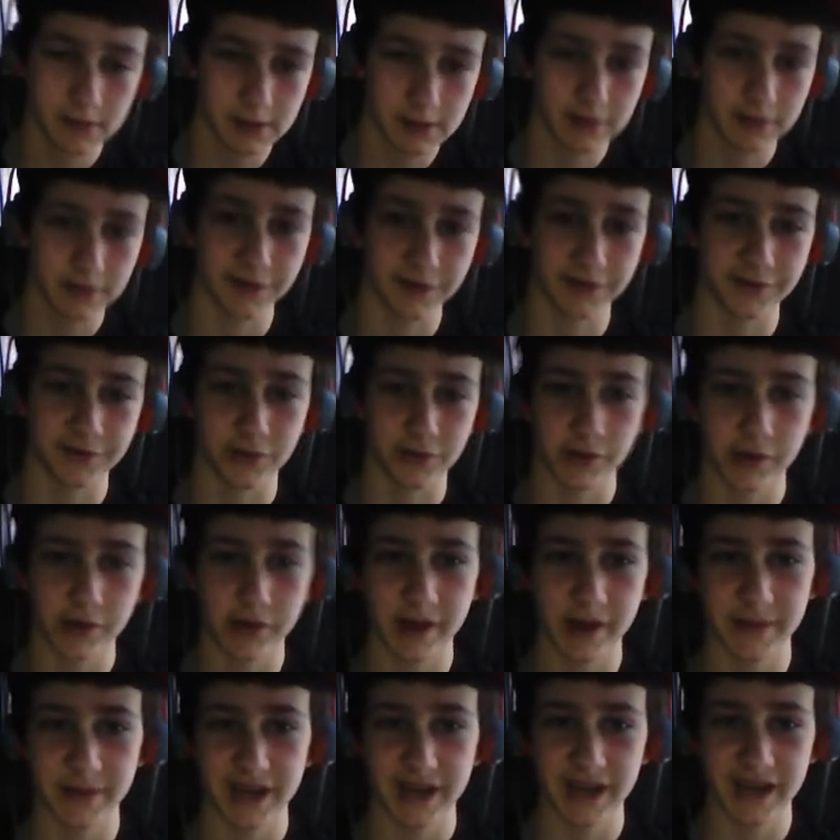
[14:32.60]
Because he'll
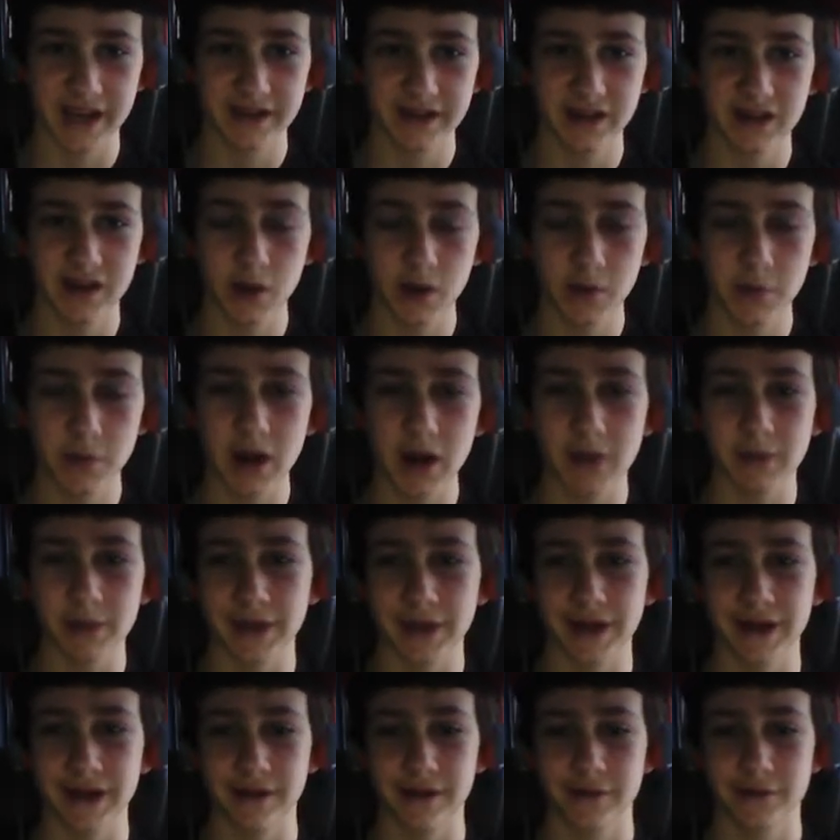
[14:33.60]
come in handy. I'll probably
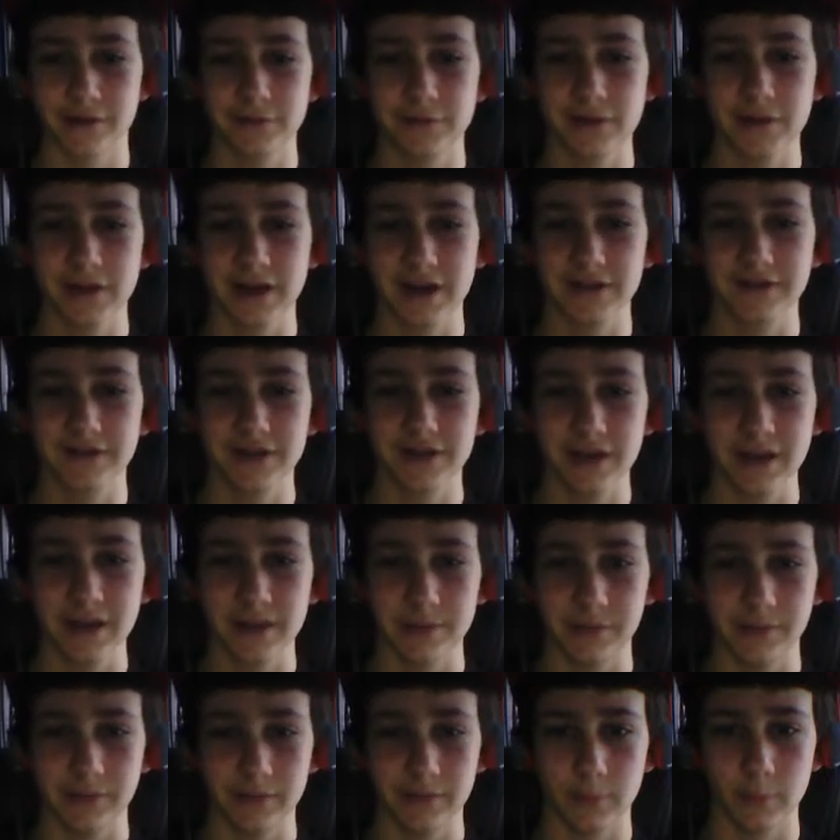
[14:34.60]
get another flying type,
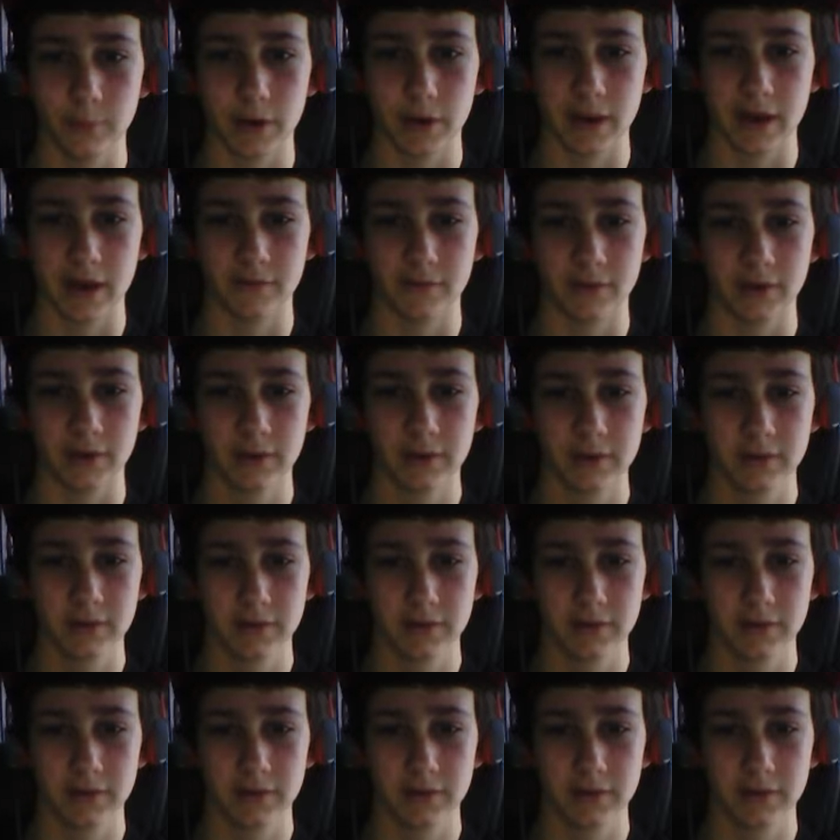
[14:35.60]
but whatever.